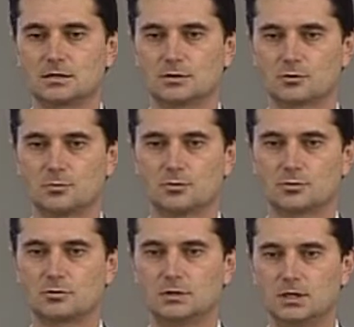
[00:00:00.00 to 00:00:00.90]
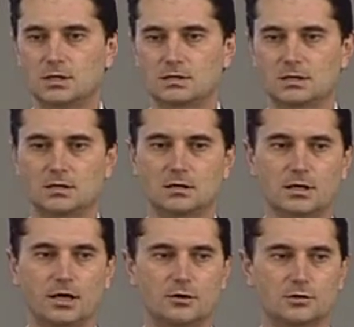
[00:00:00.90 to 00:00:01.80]
it doesn't matter whether
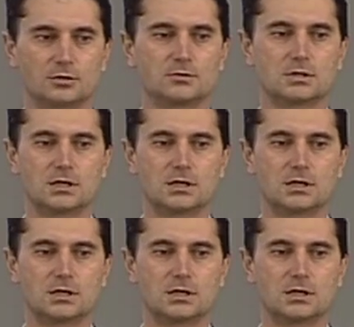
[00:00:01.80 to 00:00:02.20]
crimes